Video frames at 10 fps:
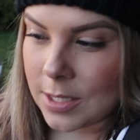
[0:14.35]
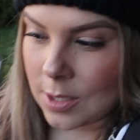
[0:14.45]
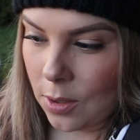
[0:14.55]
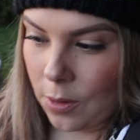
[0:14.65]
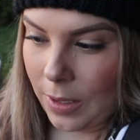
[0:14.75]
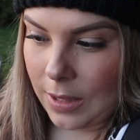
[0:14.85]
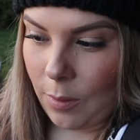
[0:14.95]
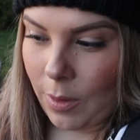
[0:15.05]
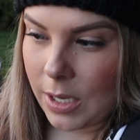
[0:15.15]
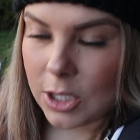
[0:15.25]
So I
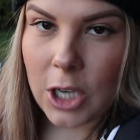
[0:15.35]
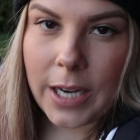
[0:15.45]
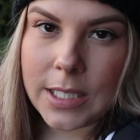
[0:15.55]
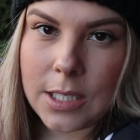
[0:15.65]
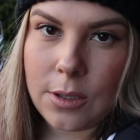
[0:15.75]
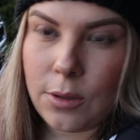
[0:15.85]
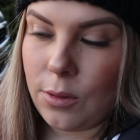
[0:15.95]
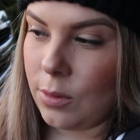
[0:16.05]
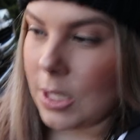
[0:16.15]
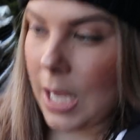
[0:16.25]
think we're gonna try
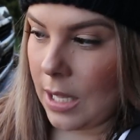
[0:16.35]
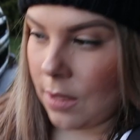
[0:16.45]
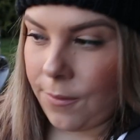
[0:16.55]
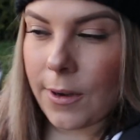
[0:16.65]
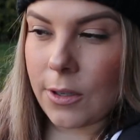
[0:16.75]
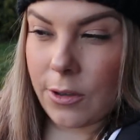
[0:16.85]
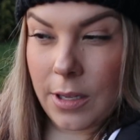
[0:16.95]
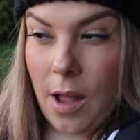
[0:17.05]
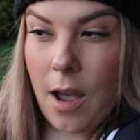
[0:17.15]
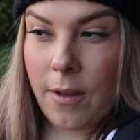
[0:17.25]
to take the front
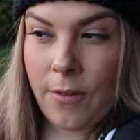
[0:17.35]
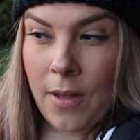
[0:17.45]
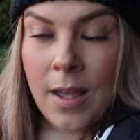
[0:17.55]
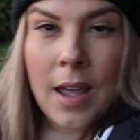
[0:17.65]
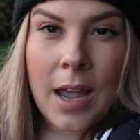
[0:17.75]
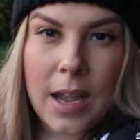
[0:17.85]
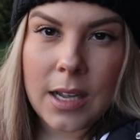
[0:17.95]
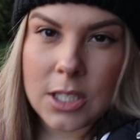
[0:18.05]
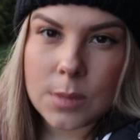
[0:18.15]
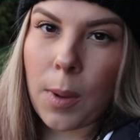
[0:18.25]
grill off
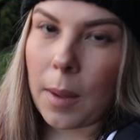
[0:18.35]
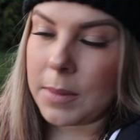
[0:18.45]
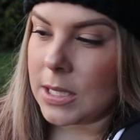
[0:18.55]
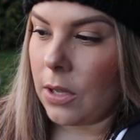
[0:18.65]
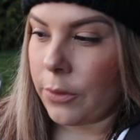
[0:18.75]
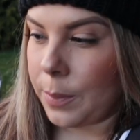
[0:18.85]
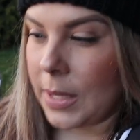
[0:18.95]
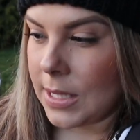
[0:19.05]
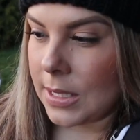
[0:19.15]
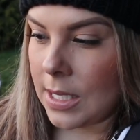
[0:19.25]
and just pop the silver
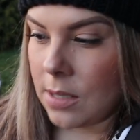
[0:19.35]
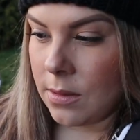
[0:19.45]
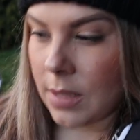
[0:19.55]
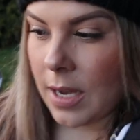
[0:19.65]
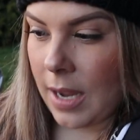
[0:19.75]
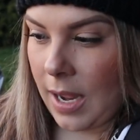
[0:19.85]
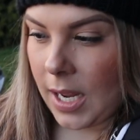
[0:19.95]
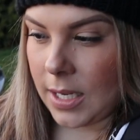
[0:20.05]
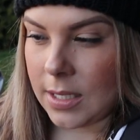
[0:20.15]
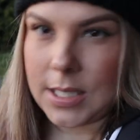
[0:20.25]
pieces out
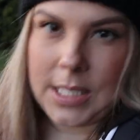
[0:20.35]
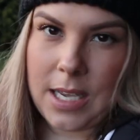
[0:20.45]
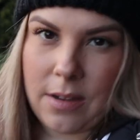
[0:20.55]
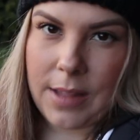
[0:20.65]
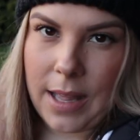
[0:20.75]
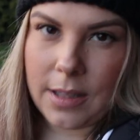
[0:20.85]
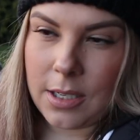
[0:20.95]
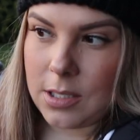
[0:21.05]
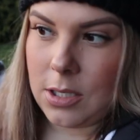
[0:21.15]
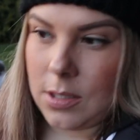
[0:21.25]
and see how that
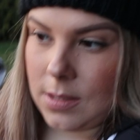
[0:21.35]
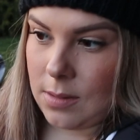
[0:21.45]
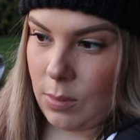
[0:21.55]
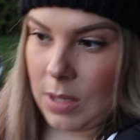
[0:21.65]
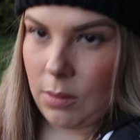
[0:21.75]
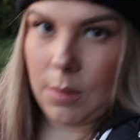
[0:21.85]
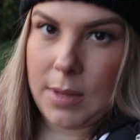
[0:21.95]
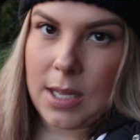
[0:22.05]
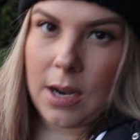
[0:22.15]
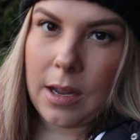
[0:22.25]
looks just without
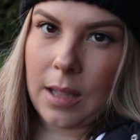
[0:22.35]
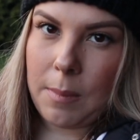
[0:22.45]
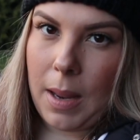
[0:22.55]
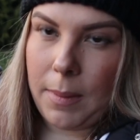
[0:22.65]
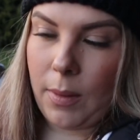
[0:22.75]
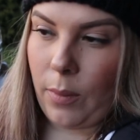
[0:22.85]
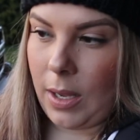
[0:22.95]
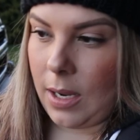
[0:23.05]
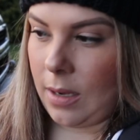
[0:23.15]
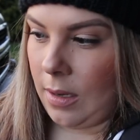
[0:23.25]
them in there. And then maybe we
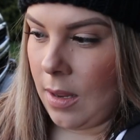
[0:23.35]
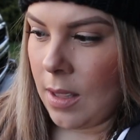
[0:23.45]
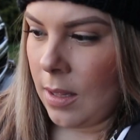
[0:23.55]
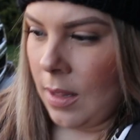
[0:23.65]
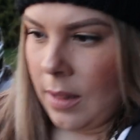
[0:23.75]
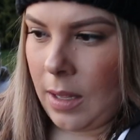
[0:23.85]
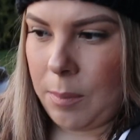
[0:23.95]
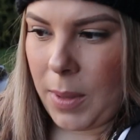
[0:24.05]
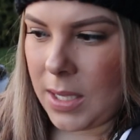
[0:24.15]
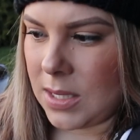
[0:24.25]
can like
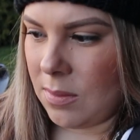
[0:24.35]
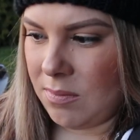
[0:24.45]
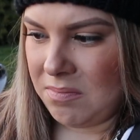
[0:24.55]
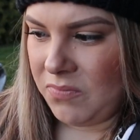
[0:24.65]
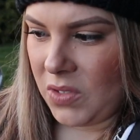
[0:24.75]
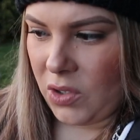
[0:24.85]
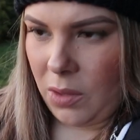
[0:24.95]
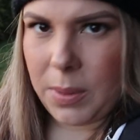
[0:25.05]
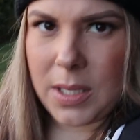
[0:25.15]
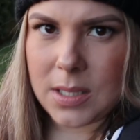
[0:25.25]
buy some
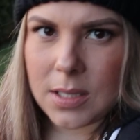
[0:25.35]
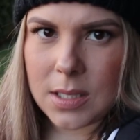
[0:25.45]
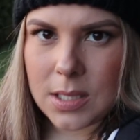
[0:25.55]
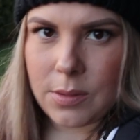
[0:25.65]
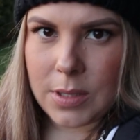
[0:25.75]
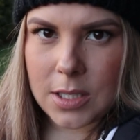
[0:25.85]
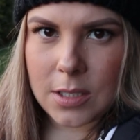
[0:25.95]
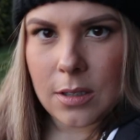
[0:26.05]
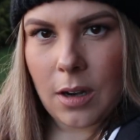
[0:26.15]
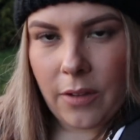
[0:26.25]
grill pieces to
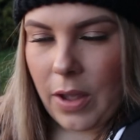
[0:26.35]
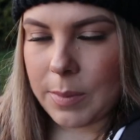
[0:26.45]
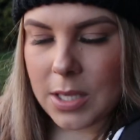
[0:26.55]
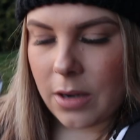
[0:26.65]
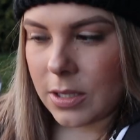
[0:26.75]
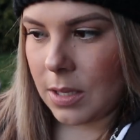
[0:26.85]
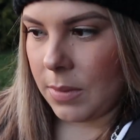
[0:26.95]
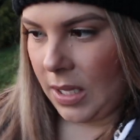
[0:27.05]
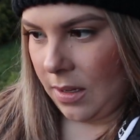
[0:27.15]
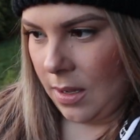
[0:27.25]
insert off Amazon or
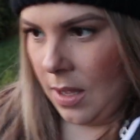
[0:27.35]
something.